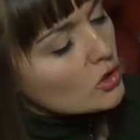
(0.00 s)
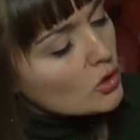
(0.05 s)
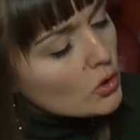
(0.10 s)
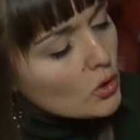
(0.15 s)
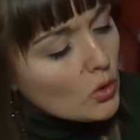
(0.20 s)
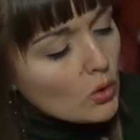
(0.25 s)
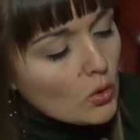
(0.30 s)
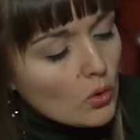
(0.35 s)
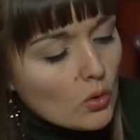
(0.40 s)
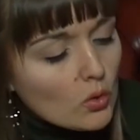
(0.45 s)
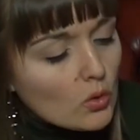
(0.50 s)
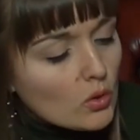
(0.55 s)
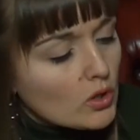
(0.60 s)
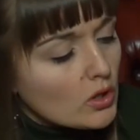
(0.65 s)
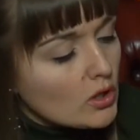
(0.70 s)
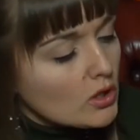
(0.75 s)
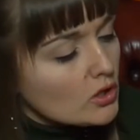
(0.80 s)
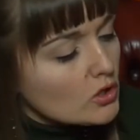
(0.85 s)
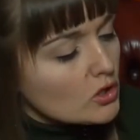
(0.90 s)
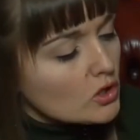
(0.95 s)
Zuul,
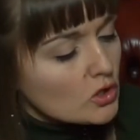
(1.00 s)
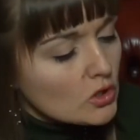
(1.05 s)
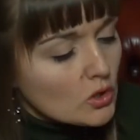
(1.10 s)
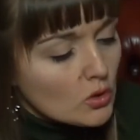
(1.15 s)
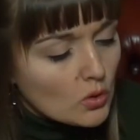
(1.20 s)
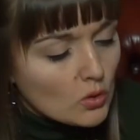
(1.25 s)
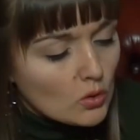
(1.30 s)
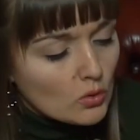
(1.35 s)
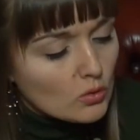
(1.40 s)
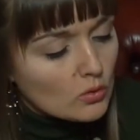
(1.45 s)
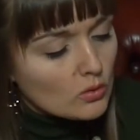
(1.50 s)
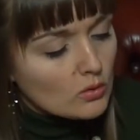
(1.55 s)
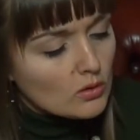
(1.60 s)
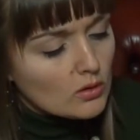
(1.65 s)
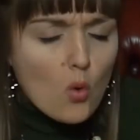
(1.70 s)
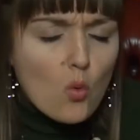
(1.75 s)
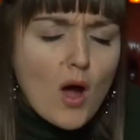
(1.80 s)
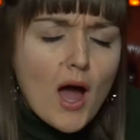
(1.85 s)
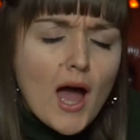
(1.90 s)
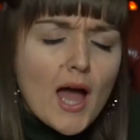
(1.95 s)

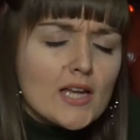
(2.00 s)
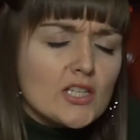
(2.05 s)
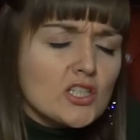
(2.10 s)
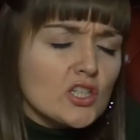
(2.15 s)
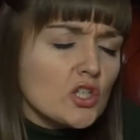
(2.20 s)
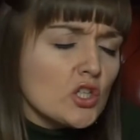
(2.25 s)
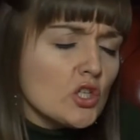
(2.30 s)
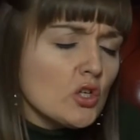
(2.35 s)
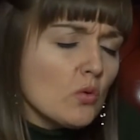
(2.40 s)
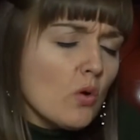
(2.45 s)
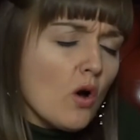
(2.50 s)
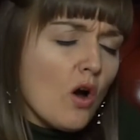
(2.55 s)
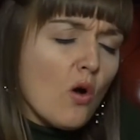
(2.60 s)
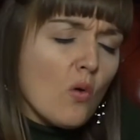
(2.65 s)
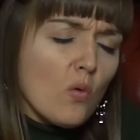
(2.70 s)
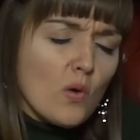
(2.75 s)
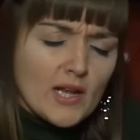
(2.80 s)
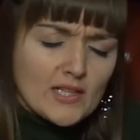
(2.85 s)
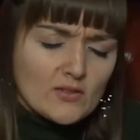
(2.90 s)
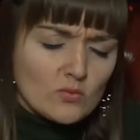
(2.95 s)
Zuul, why do you
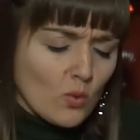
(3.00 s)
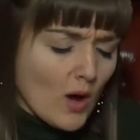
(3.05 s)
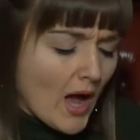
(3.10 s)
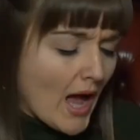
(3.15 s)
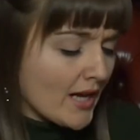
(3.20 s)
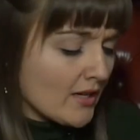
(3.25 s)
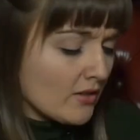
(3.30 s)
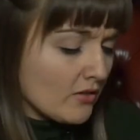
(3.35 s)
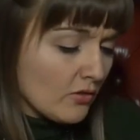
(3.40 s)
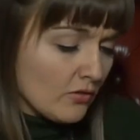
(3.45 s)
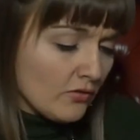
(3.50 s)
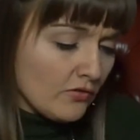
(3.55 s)
always wag the